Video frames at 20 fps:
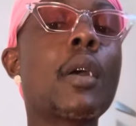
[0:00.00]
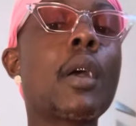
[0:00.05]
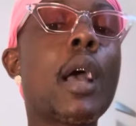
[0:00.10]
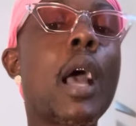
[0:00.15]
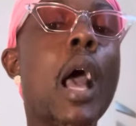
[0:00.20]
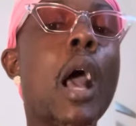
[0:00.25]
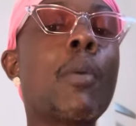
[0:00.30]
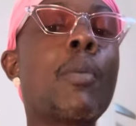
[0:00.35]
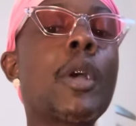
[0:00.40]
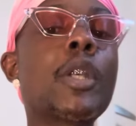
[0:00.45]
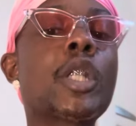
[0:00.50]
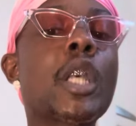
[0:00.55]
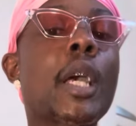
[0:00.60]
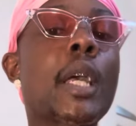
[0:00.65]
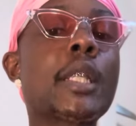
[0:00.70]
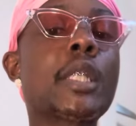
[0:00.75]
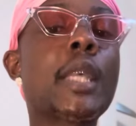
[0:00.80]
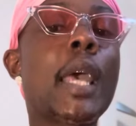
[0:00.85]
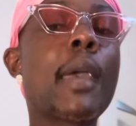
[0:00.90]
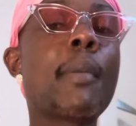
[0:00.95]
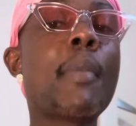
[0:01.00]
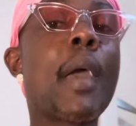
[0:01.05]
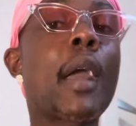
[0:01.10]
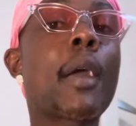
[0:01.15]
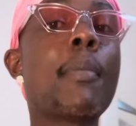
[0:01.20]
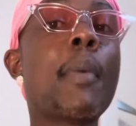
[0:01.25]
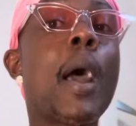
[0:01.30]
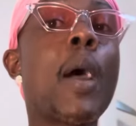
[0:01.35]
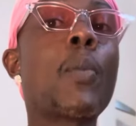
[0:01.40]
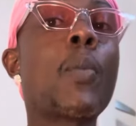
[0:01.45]
I wish I could take
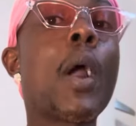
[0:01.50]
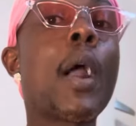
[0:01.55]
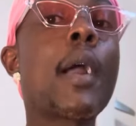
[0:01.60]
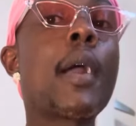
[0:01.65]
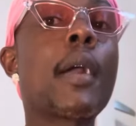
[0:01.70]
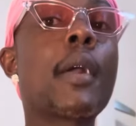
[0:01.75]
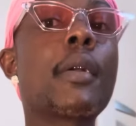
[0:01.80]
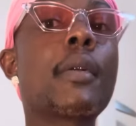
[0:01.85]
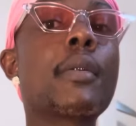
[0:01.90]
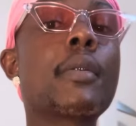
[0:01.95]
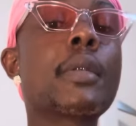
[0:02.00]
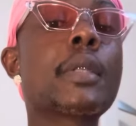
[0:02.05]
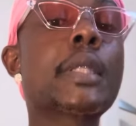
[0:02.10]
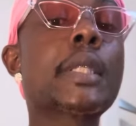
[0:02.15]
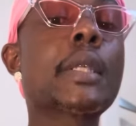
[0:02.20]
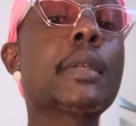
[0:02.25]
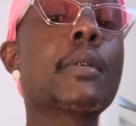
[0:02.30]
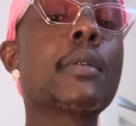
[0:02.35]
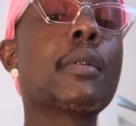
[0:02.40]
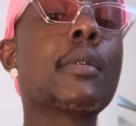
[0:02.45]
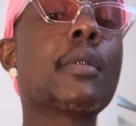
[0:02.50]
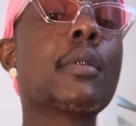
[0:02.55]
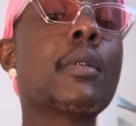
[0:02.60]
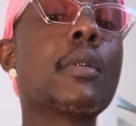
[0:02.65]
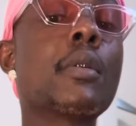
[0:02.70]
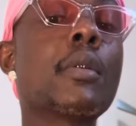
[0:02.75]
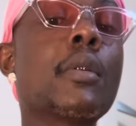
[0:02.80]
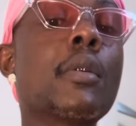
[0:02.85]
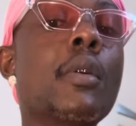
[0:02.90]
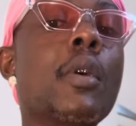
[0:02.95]
back my words.
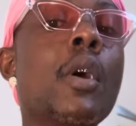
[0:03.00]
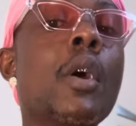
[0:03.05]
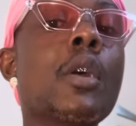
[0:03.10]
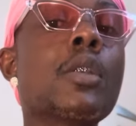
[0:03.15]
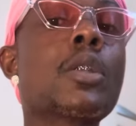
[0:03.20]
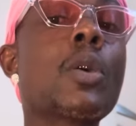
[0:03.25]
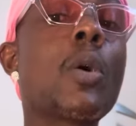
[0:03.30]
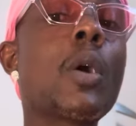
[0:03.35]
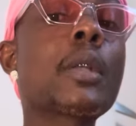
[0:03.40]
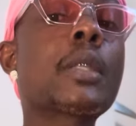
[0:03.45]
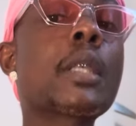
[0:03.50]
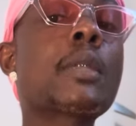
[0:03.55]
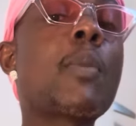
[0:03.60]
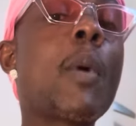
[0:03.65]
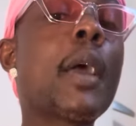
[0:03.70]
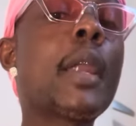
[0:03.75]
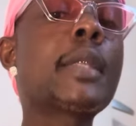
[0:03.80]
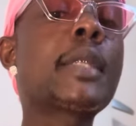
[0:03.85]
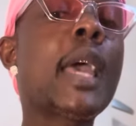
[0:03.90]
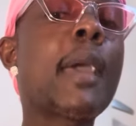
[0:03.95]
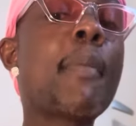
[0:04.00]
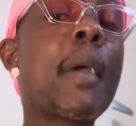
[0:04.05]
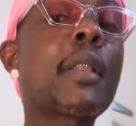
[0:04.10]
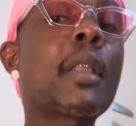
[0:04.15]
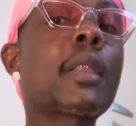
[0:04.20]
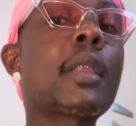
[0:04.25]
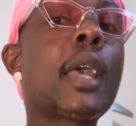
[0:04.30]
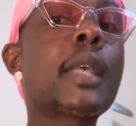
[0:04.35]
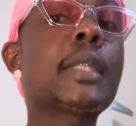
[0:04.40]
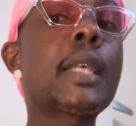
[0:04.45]
Taurus is wanting to take back
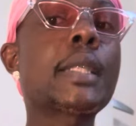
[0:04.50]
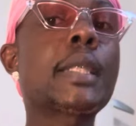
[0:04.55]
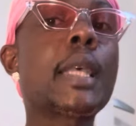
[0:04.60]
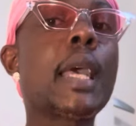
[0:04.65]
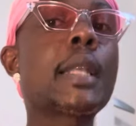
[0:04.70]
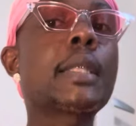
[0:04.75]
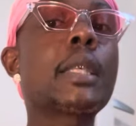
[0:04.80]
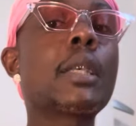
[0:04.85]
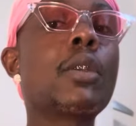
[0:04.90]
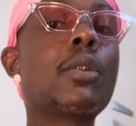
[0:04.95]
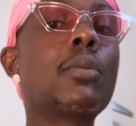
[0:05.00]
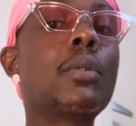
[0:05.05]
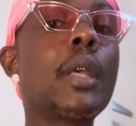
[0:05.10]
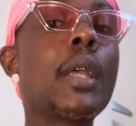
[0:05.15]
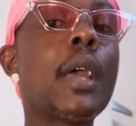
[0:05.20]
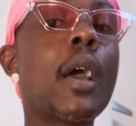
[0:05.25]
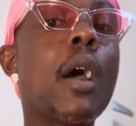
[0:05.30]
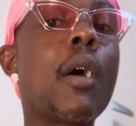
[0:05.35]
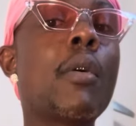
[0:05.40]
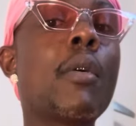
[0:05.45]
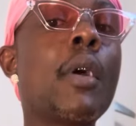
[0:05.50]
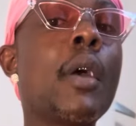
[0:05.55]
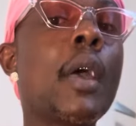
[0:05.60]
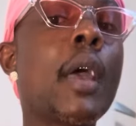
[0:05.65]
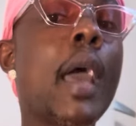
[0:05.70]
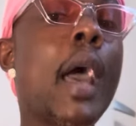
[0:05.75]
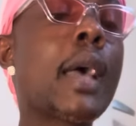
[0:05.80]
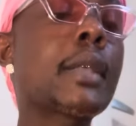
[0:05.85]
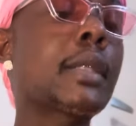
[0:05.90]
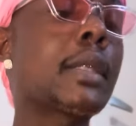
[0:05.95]
the things they said to you, Leo.
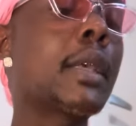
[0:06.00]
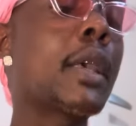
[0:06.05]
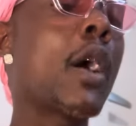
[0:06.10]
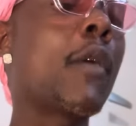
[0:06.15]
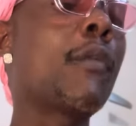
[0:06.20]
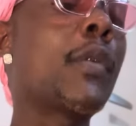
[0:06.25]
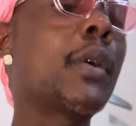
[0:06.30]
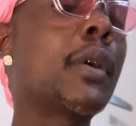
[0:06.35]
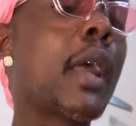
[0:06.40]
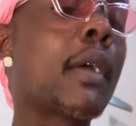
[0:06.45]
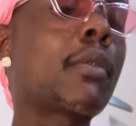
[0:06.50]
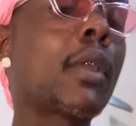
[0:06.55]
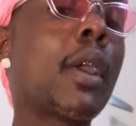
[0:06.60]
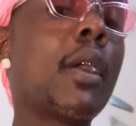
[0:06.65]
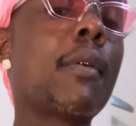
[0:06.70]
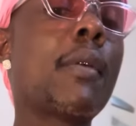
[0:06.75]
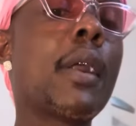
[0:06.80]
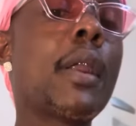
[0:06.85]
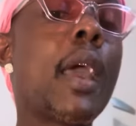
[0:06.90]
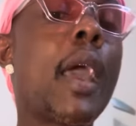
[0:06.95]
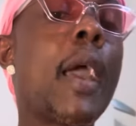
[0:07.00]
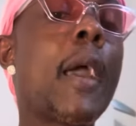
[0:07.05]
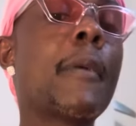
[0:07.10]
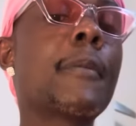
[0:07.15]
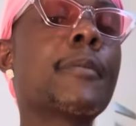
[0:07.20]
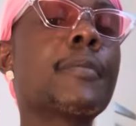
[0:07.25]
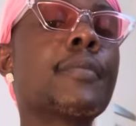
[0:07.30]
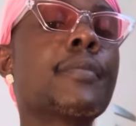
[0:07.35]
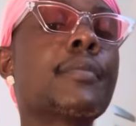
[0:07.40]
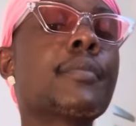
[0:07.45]
How's Leo feeling after hearing that?
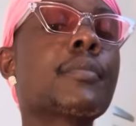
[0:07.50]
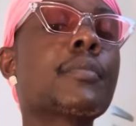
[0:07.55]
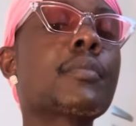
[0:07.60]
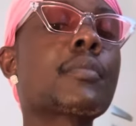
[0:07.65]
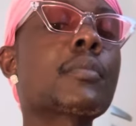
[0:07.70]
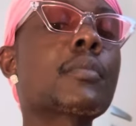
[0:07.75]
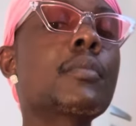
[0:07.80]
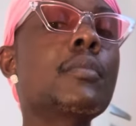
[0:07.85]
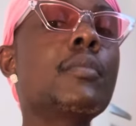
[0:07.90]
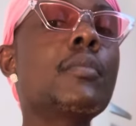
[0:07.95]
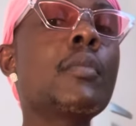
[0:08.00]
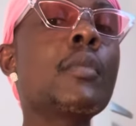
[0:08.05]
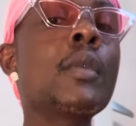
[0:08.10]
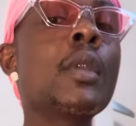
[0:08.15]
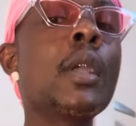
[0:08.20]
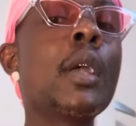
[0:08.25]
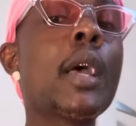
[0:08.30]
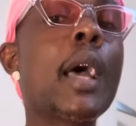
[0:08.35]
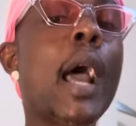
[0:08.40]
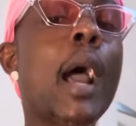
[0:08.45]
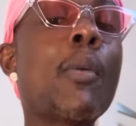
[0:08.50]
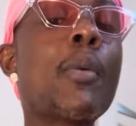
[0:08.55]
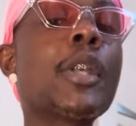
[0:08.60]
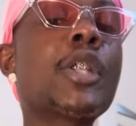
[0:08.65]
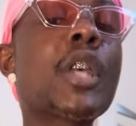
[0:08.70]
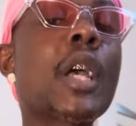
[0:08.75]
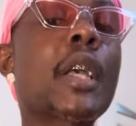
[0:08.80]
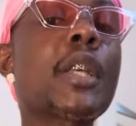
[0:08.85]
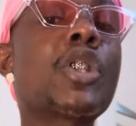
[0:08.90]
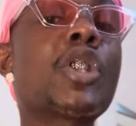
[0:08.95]
I
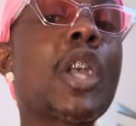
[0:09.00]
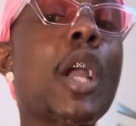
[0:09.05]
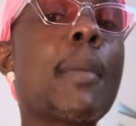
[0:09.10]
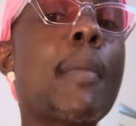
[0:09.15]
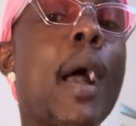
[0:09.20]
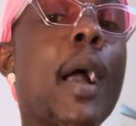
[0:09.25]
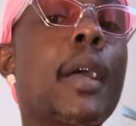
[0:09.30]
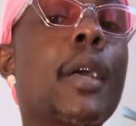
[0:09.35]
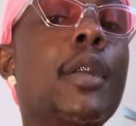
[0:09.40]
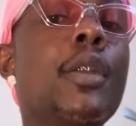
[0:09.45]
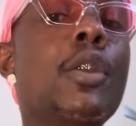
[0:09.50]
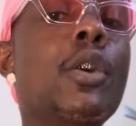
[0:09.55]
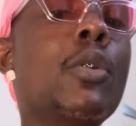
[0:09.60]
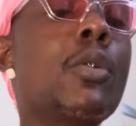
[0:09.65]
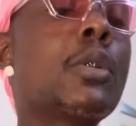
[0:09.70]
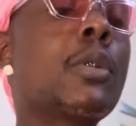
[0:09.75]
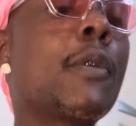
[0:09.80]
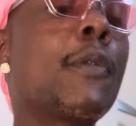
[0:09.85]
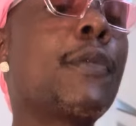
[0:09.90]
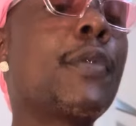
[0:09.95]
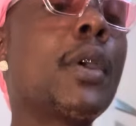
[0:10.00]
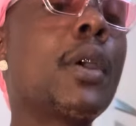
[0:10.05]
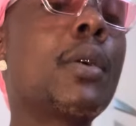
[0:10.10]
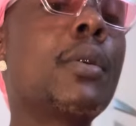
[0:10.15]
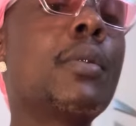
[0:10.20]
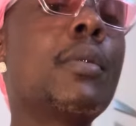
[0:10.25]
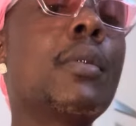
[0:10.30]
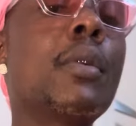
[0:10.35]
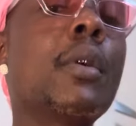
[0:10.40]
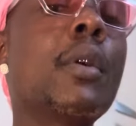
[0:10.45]
wish I could share my good news with you.